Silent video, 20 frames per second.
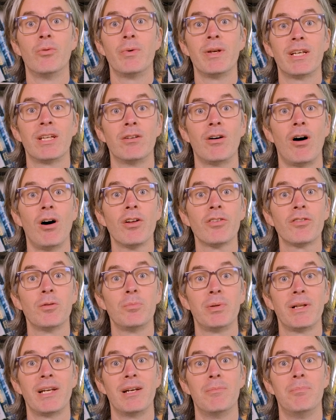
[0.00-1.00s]
we can also
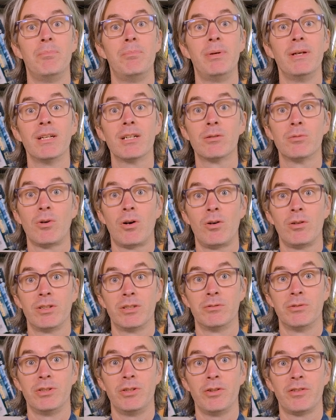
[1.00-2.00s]
play a big role
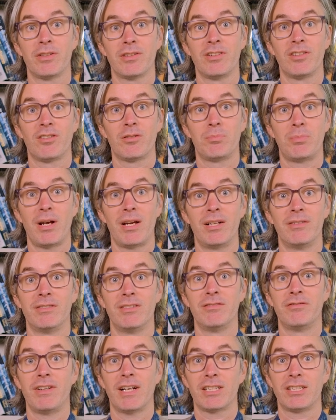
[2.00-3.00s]
in reducing the spread of
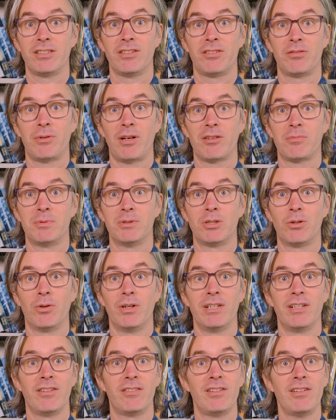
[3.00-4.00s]
infectious
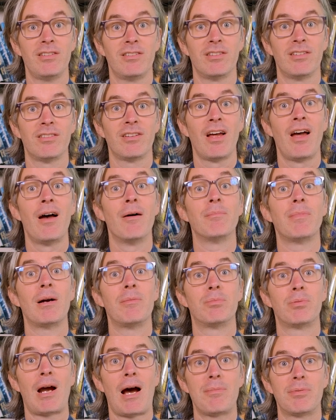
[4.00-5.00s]
respiratory diseases by
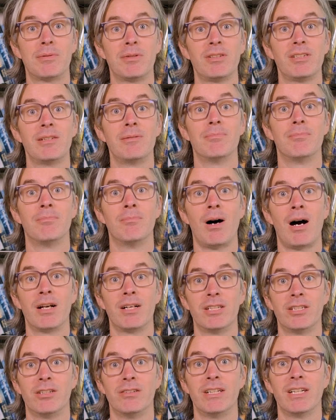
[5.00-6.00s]
properly
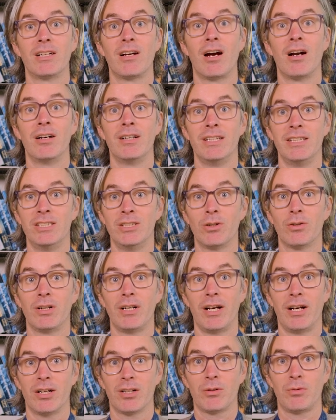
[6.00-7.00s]
monitoring our indoor
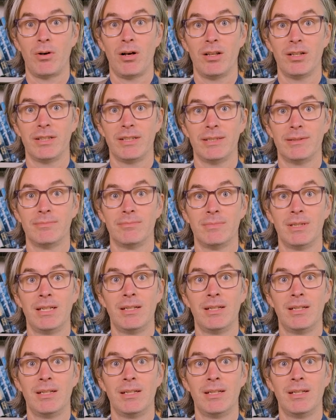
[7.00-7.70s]
air quality.